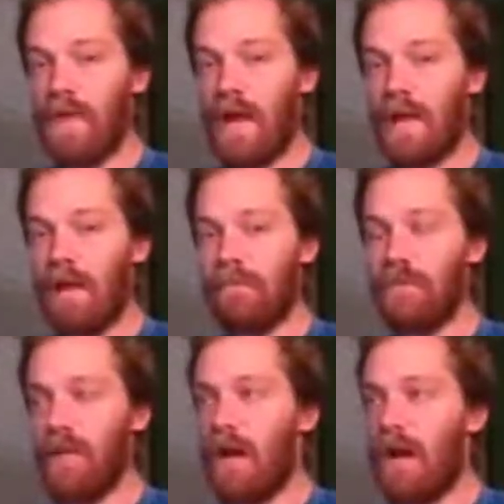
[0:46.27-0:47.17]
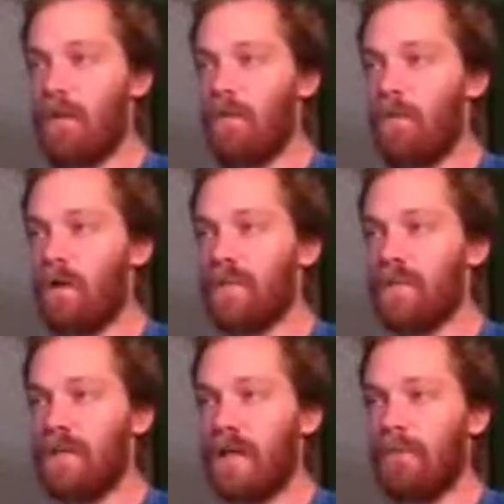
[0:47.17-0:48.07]
at MGI was
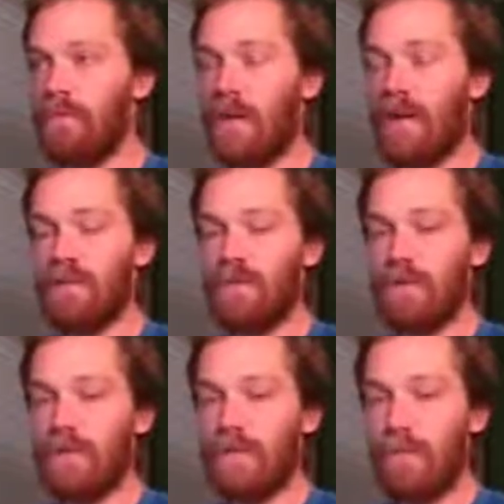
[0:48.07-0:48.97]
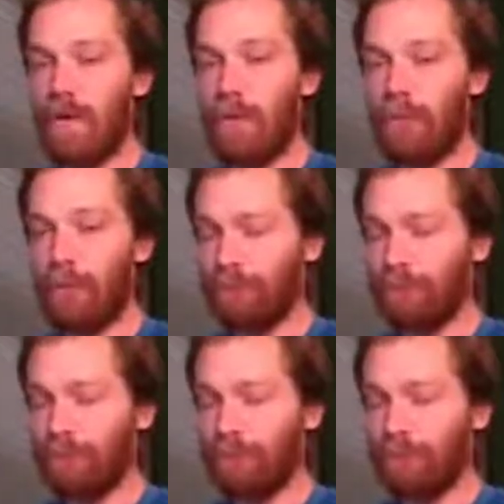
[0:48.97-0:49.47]
the MGI Solution Explorer.